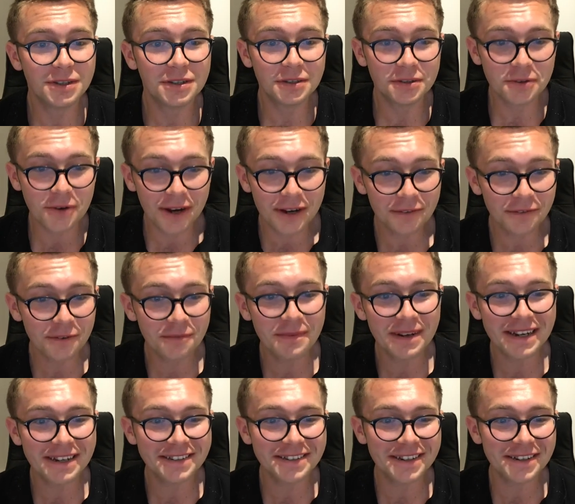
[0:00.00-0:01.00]
is great for
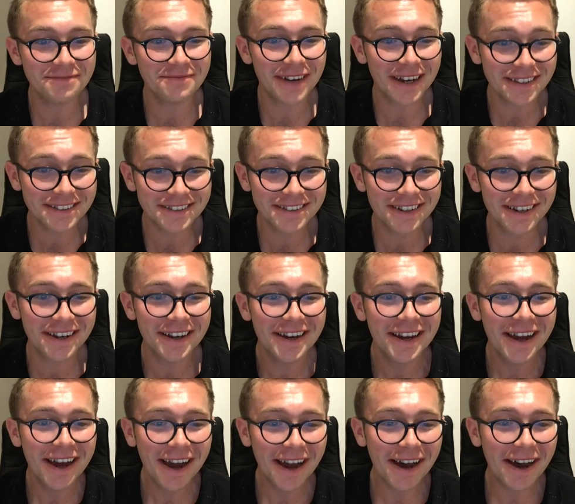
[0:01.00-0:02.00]
me as an investor,
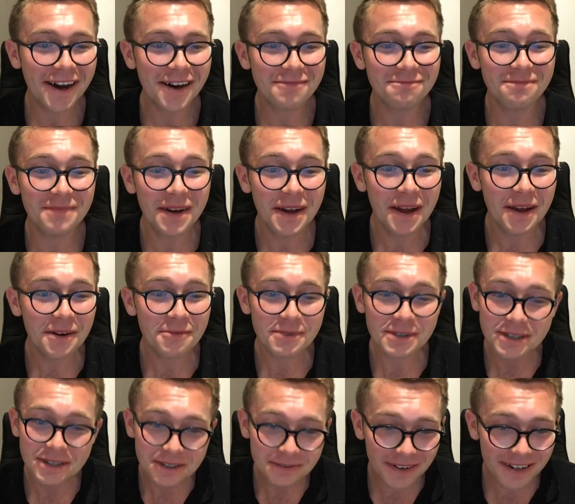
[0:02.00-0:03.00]

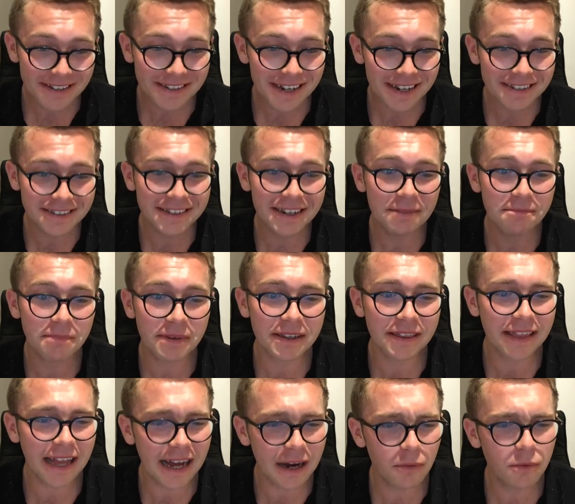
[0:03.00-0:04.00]
which is fantastic.
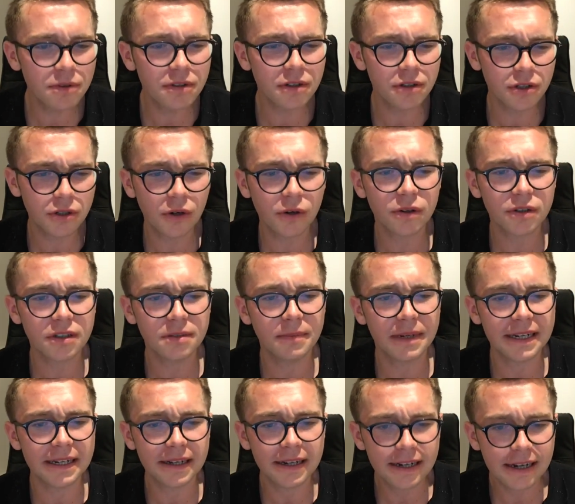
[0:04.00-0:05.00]
But that was a shock to
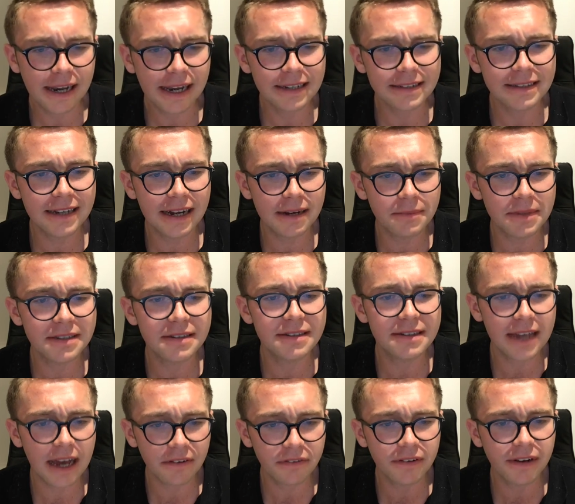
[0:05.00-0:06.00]
me. In LATAM, it's
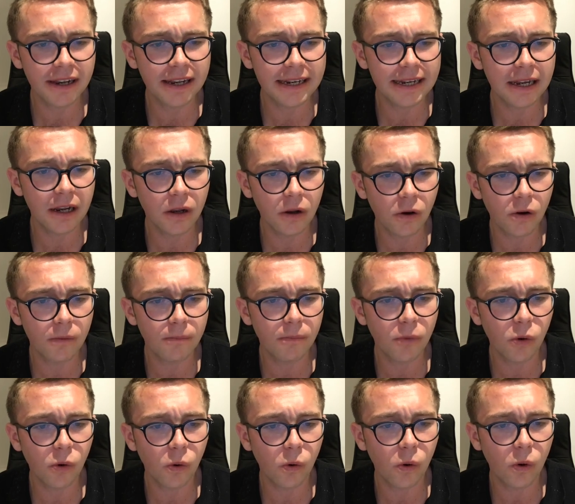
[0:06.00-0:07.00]
definitely a lot
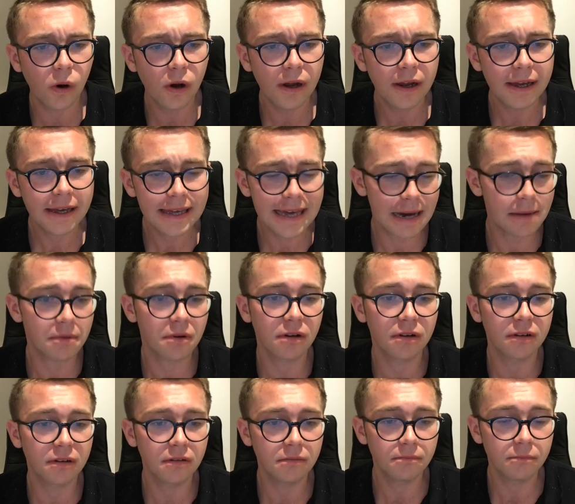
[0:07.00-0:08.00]
more
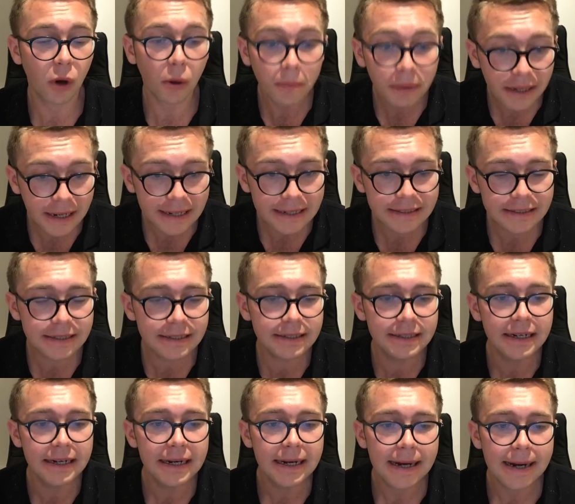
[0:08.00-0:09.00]
capital populated,
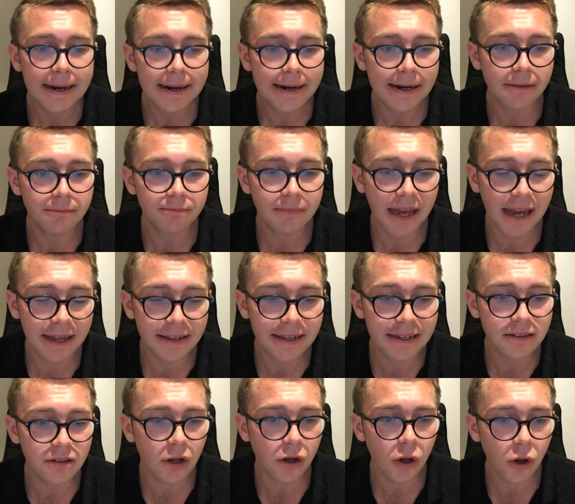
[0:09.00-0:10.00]
and
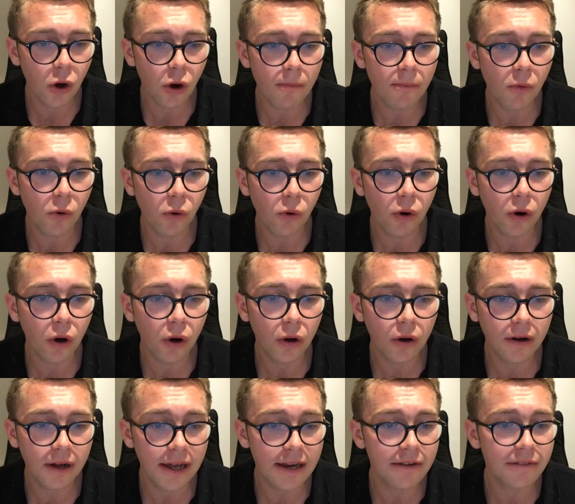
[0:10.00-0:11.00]
there's a lot more
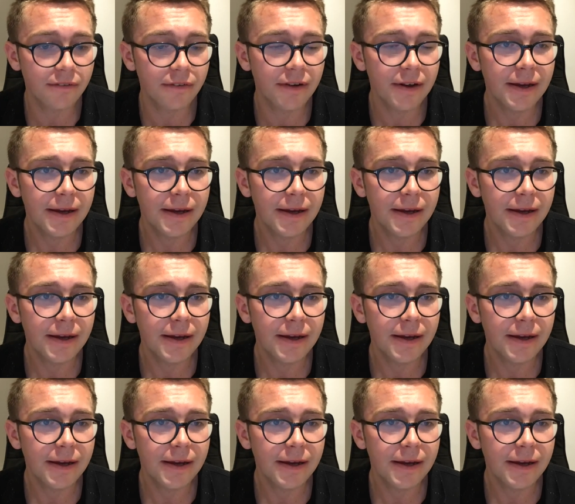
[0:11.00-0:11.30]
kind of